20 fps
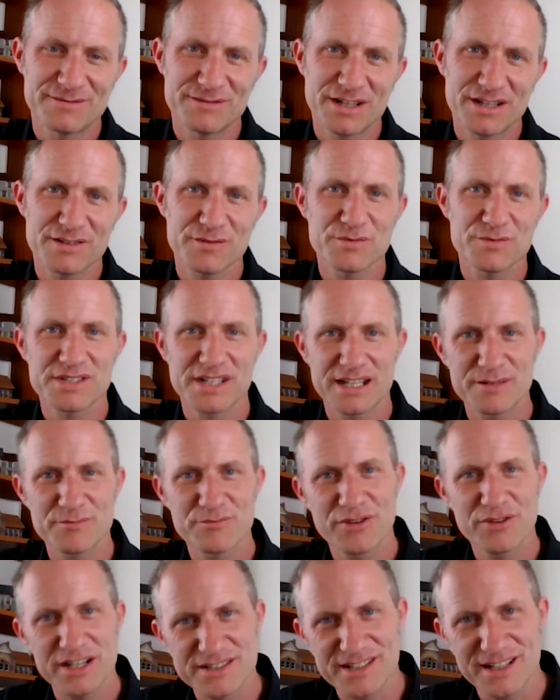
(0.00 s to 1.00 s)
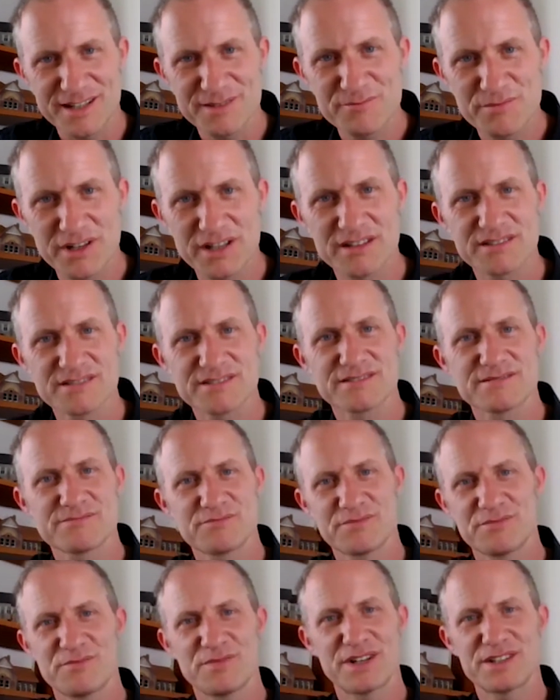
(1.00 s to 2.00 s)
want to say depressing,
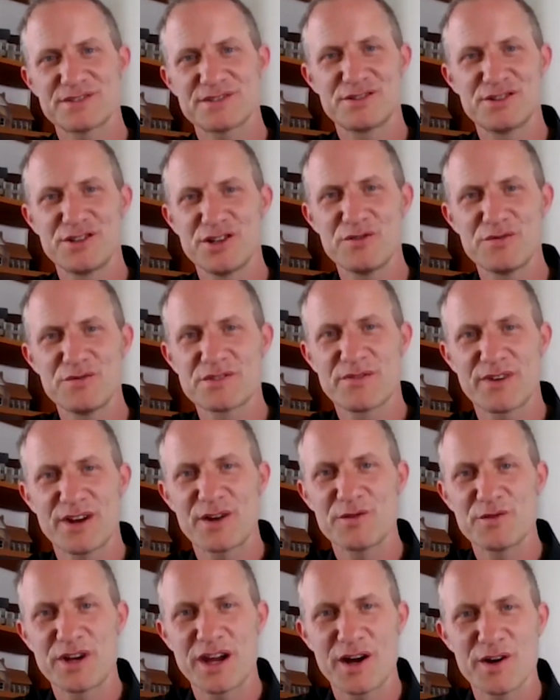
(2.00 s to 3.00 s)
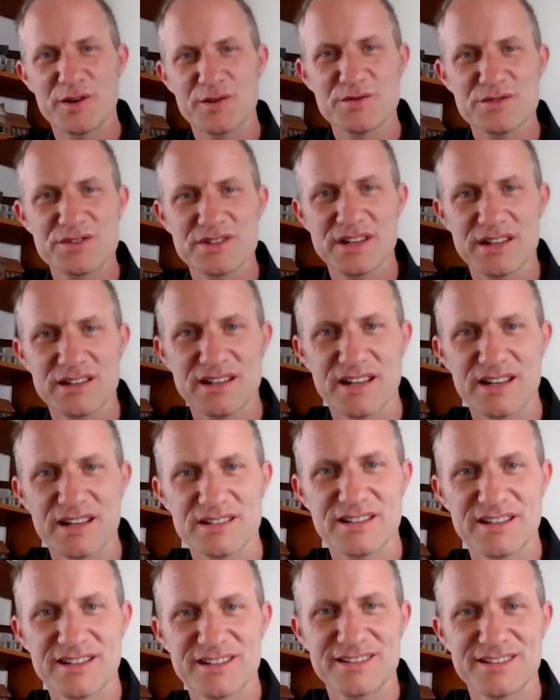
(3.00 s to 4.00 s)
because as news flow goes,
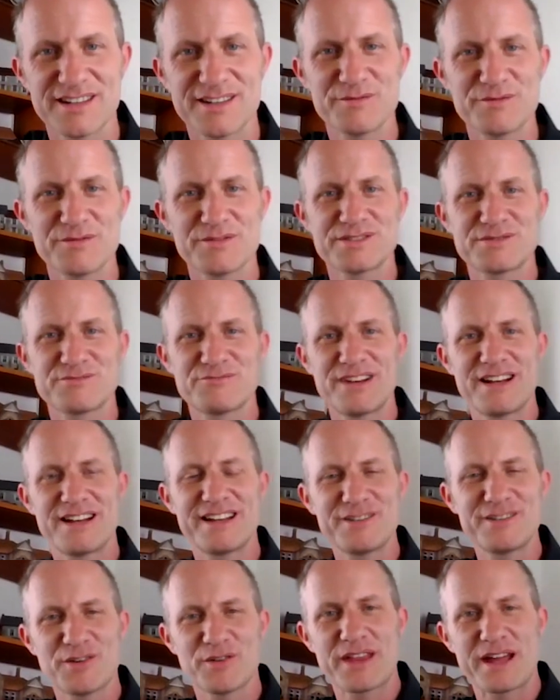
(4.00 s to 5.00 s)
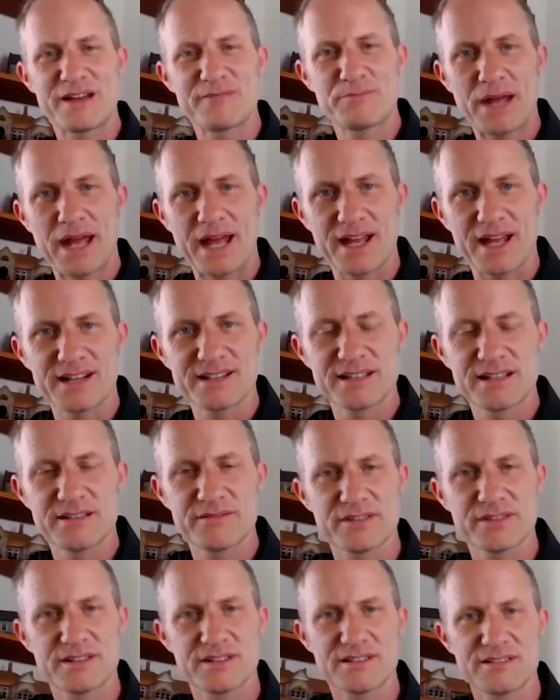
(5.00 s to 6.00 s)
it was really not that bad,
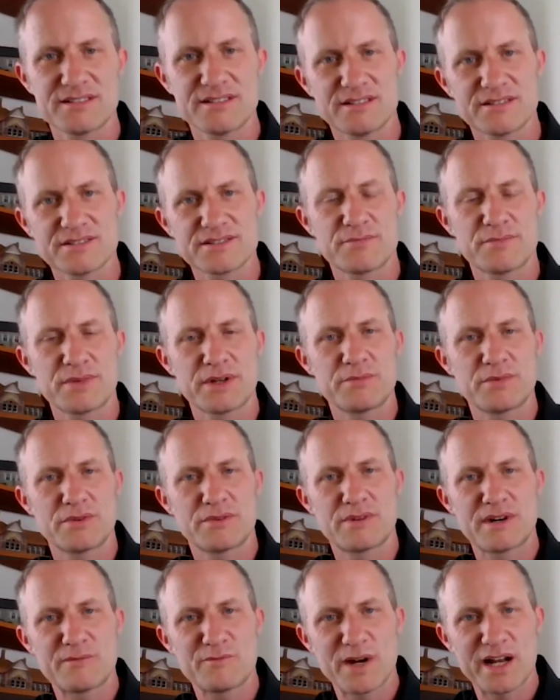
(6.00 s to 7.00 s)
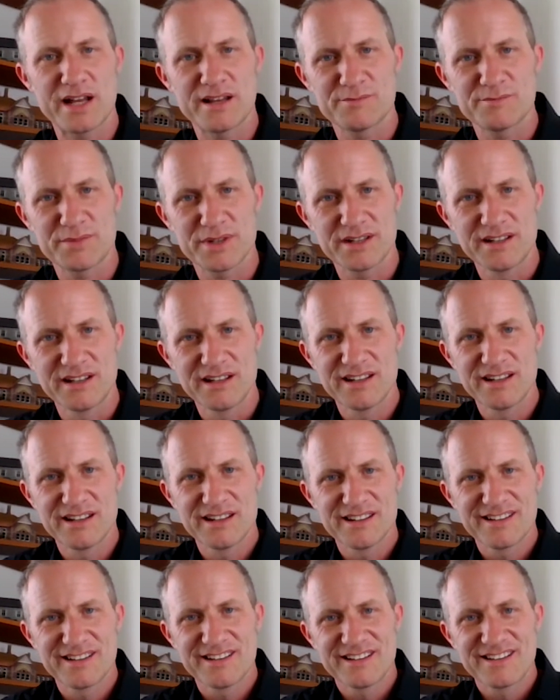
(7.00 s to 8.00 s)
given that lots of people were unwell, but
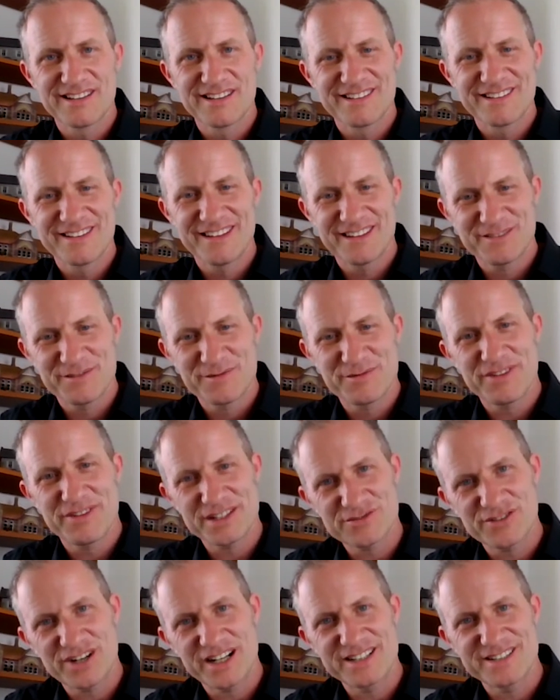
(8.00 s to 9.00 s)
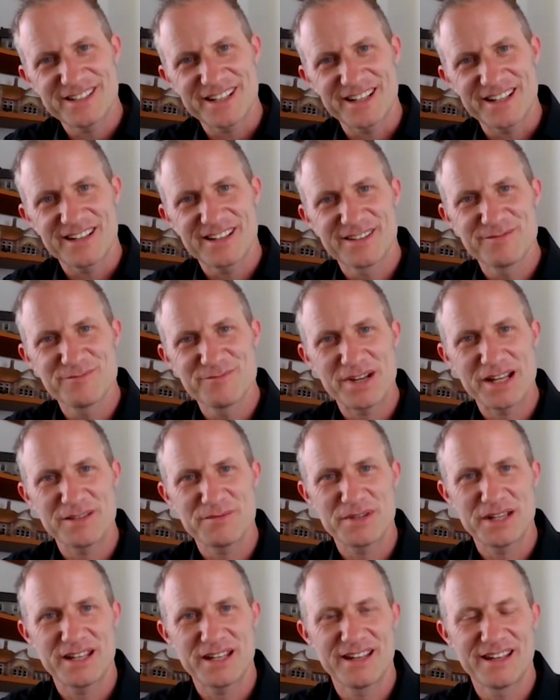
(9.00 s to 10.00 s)
frustrating,
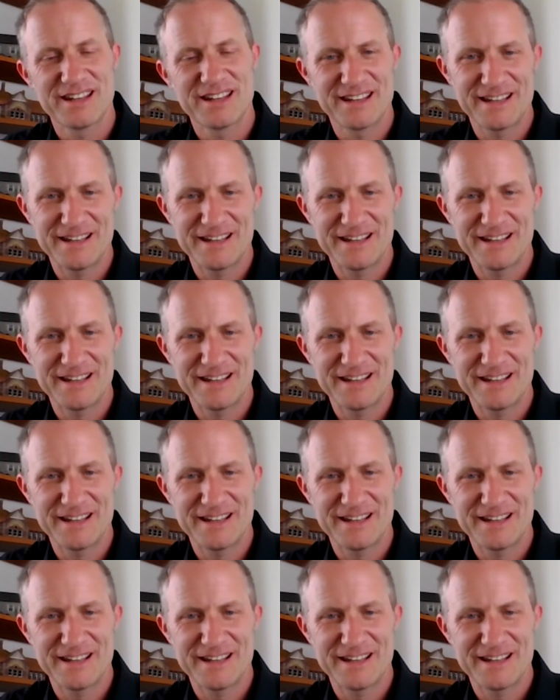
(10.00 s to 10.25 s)
maybe.